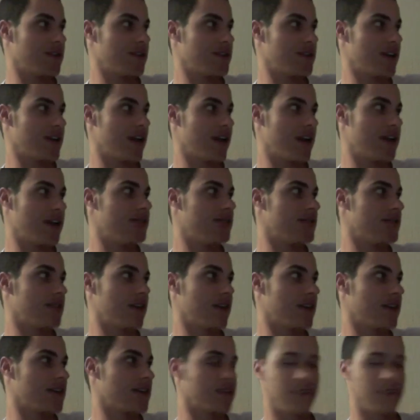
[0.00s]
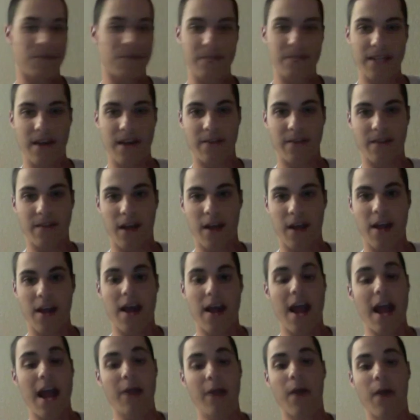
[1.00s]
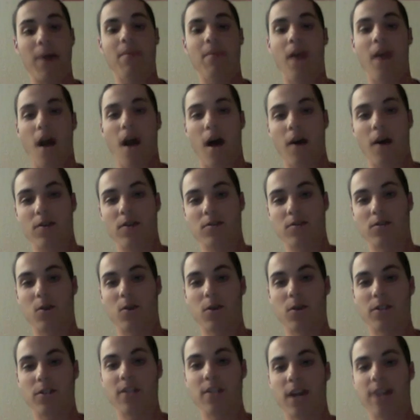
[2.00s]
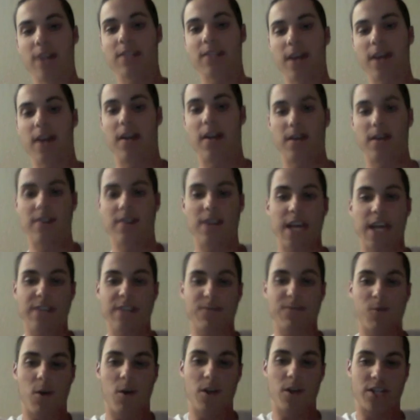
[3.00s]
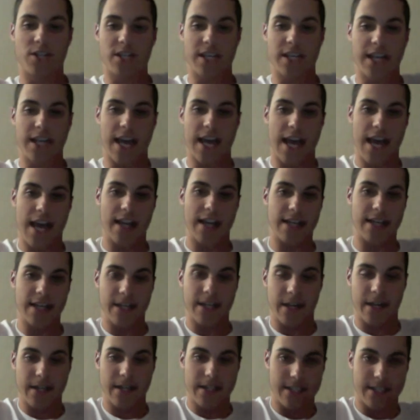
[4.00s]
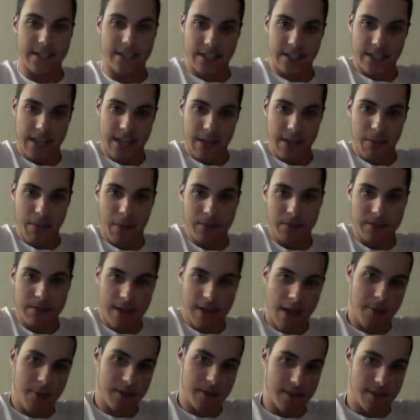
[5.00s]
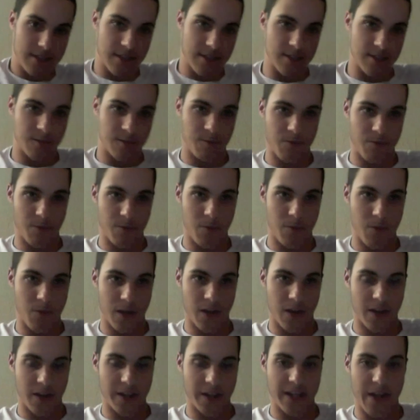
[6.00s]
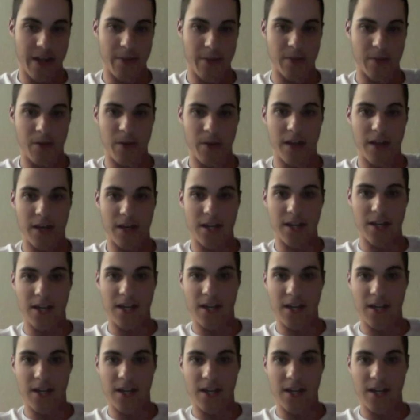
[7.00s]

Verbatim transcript: Yeah, I don't think they'll be down for that. Anyway, I'll talk to you guys later. Thanks for watching, and, you know, keep up to date with this because we're going to keep doing it.